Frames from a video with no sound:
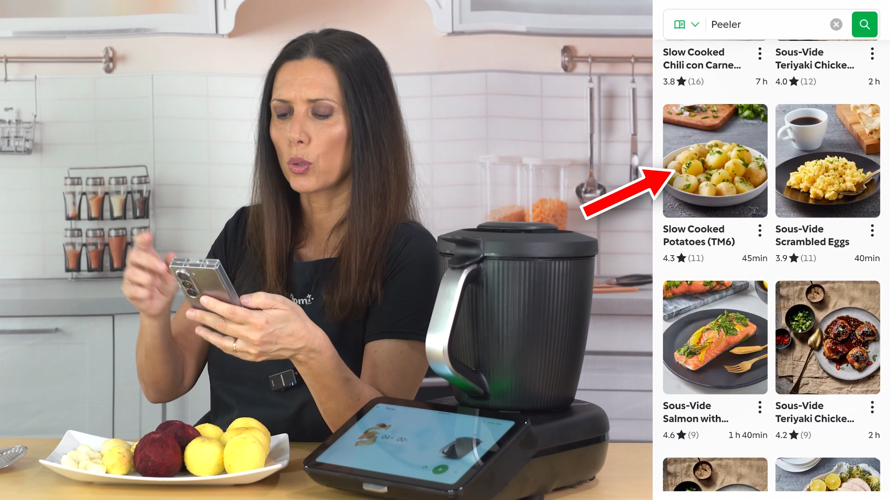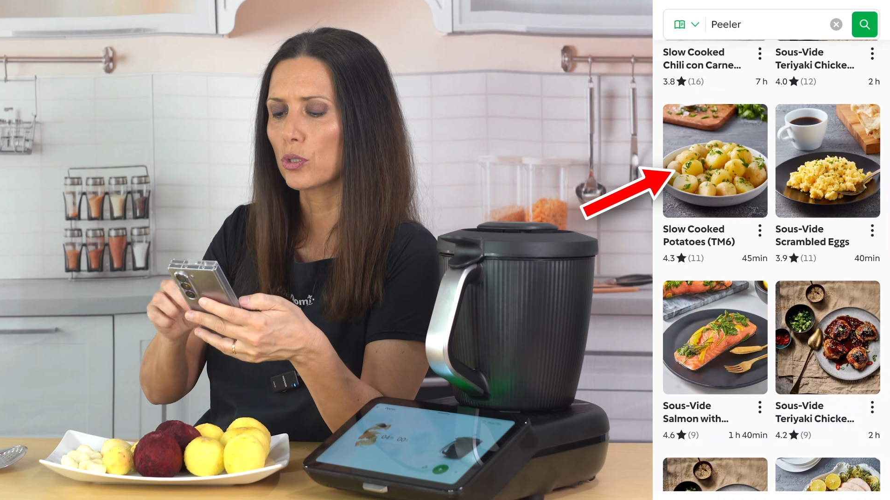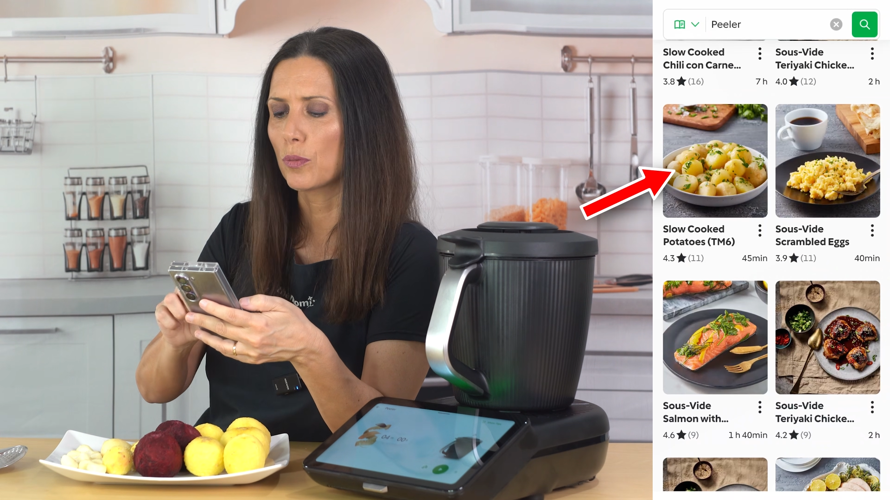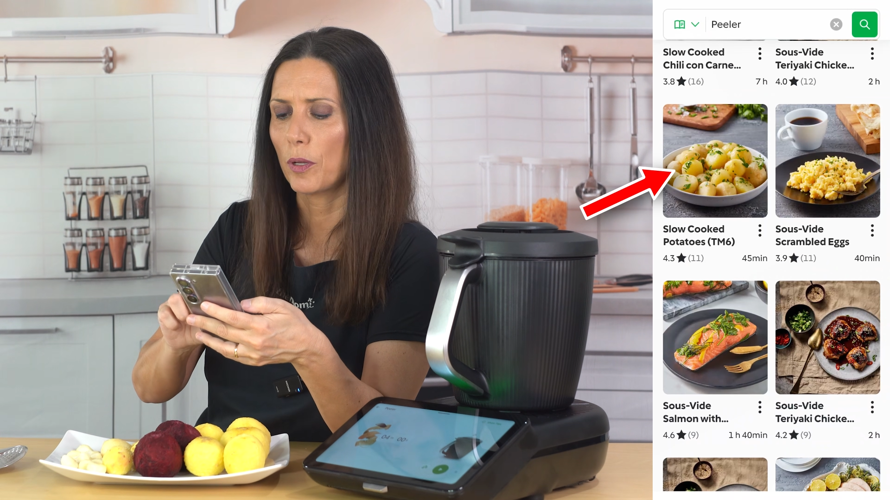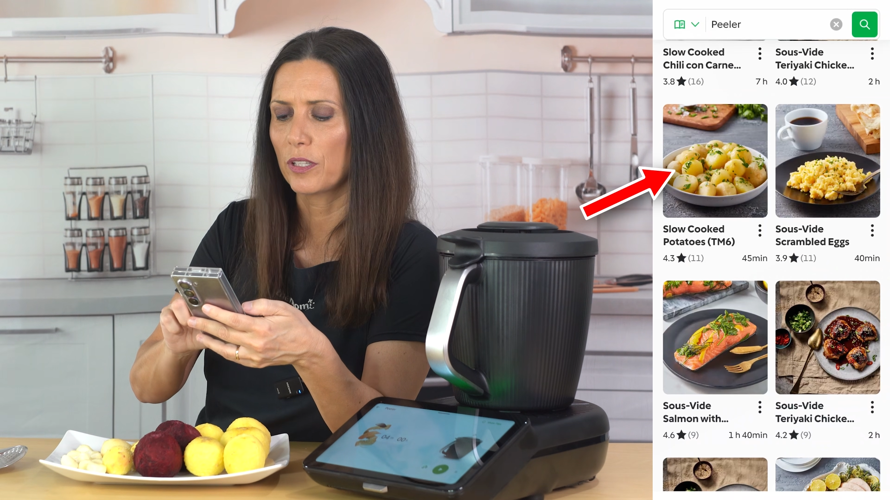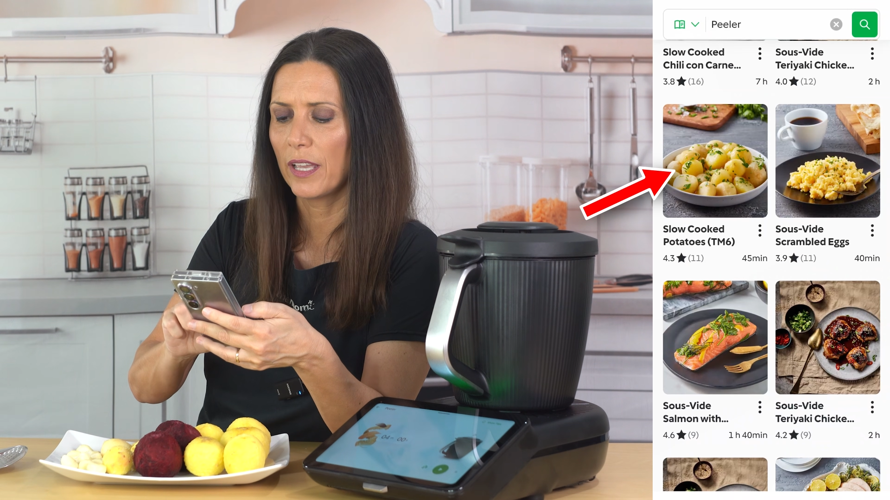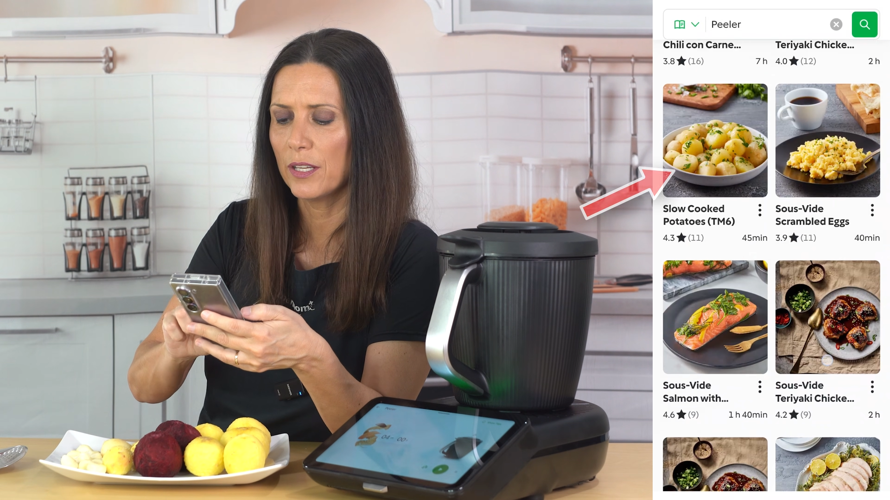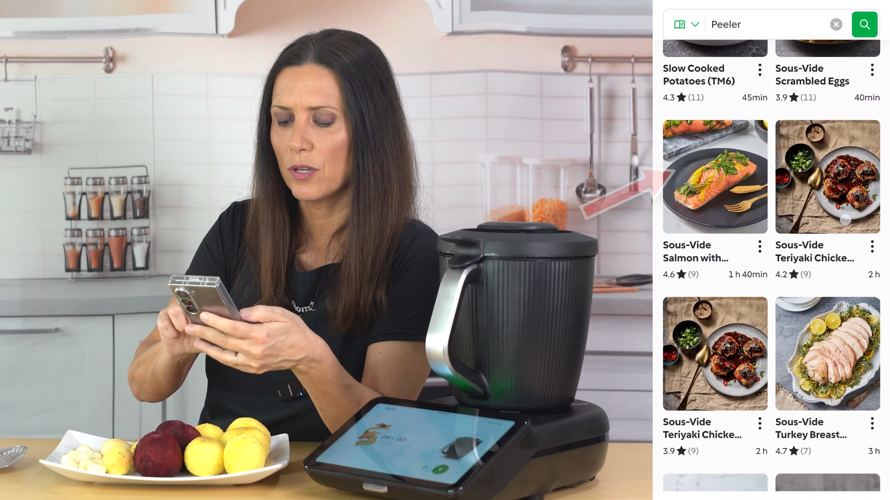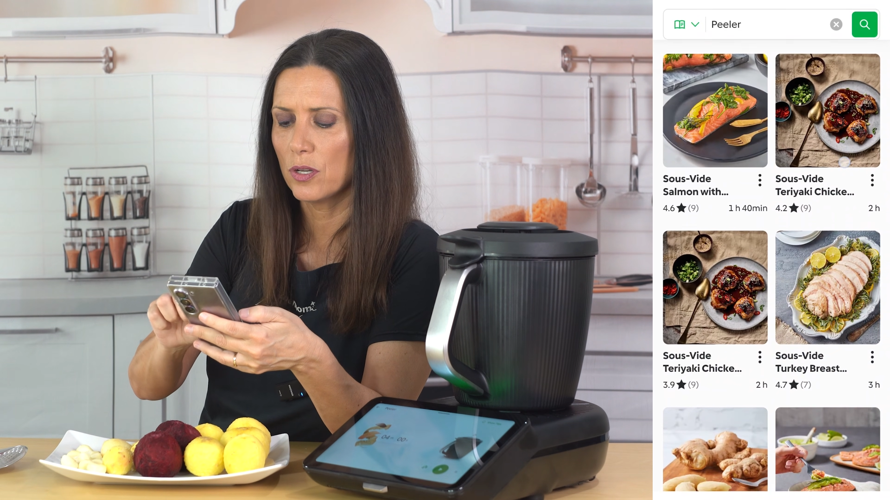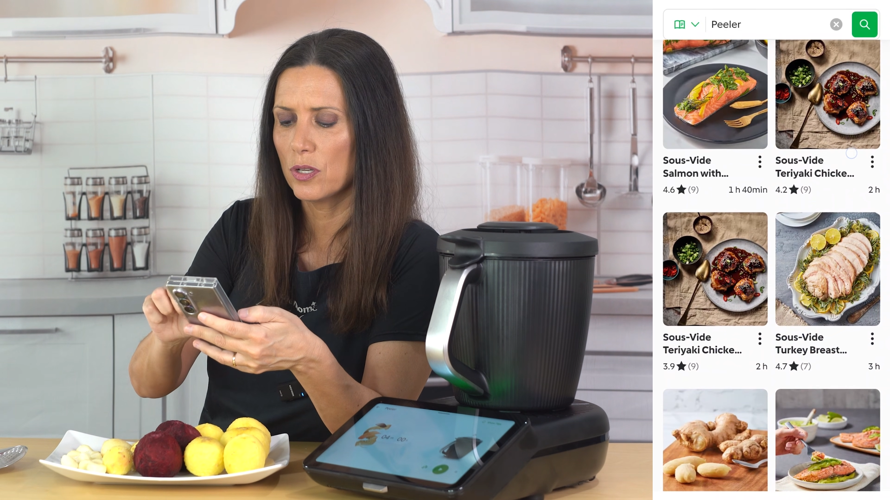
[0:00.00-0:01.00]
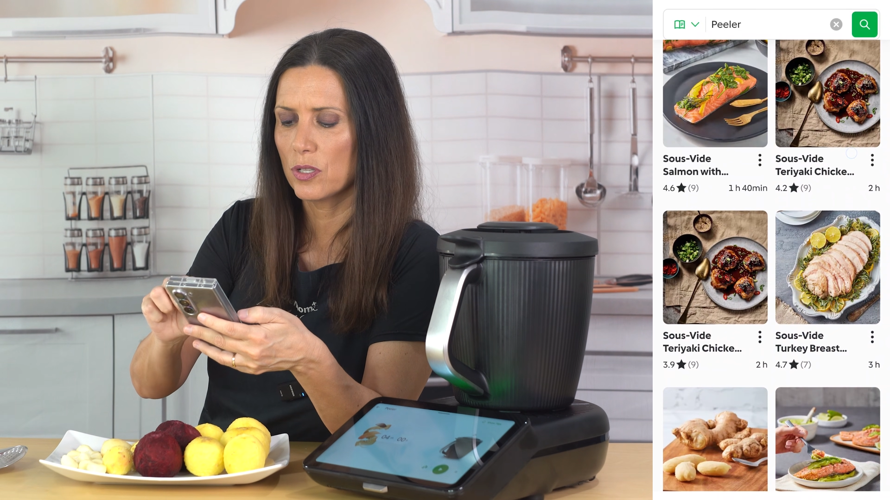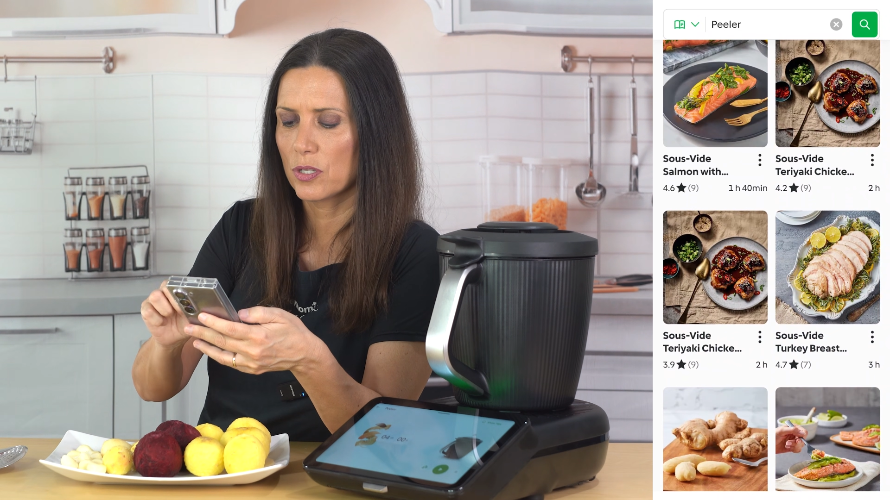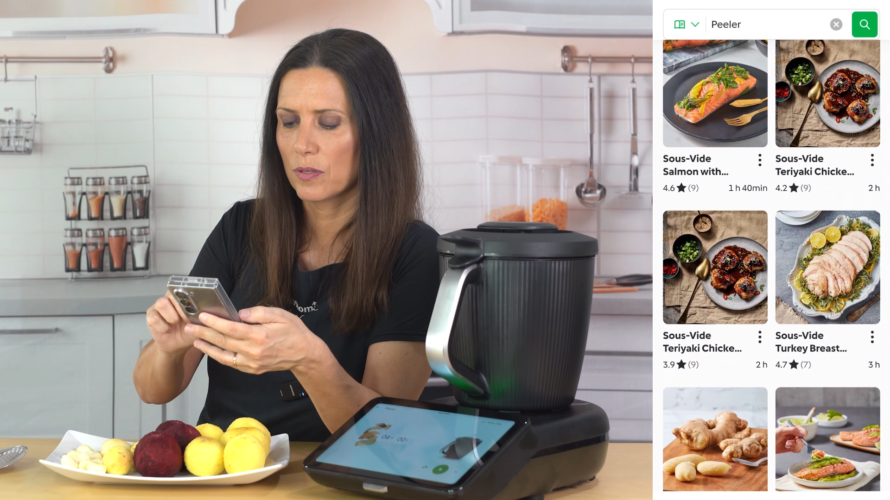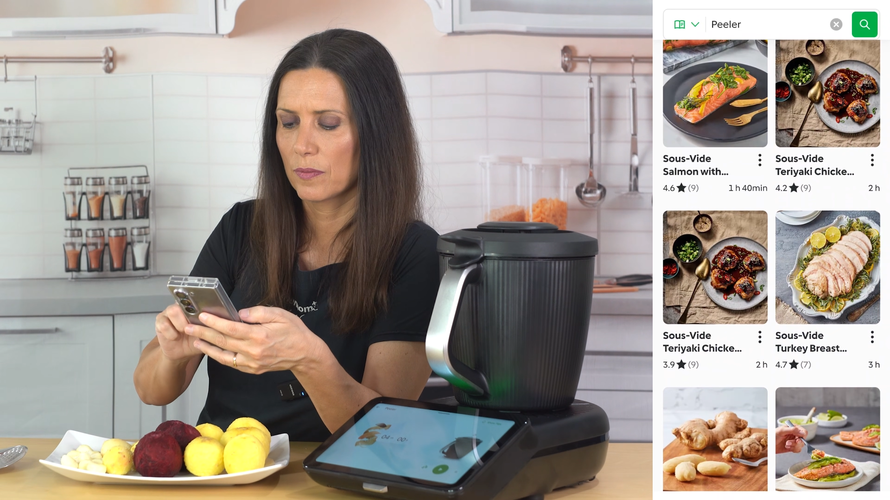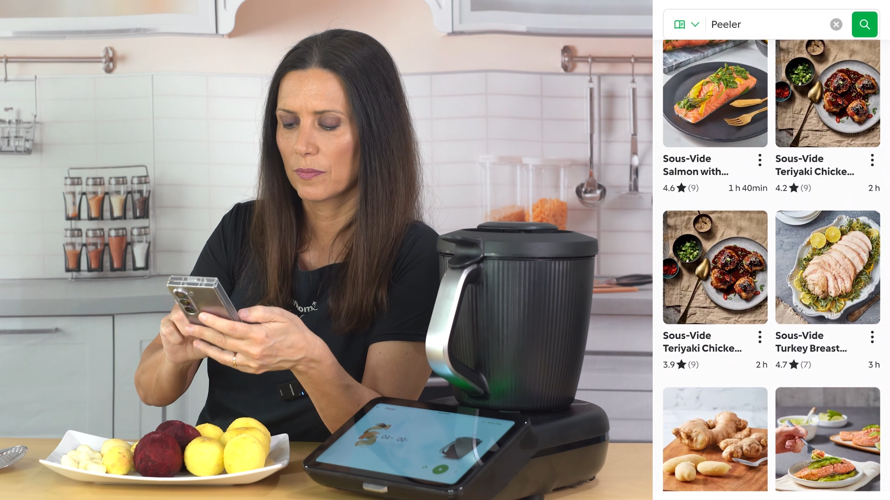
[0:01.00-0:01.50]
cooked
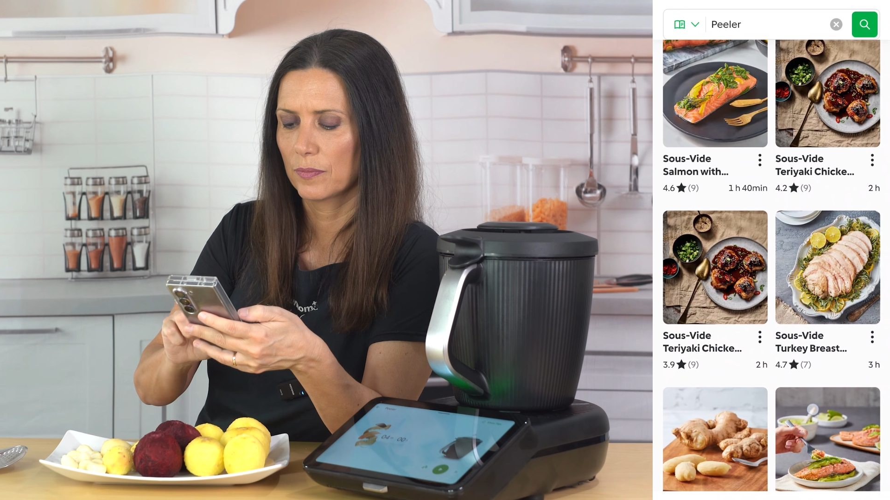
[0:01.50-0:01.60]
potatoes,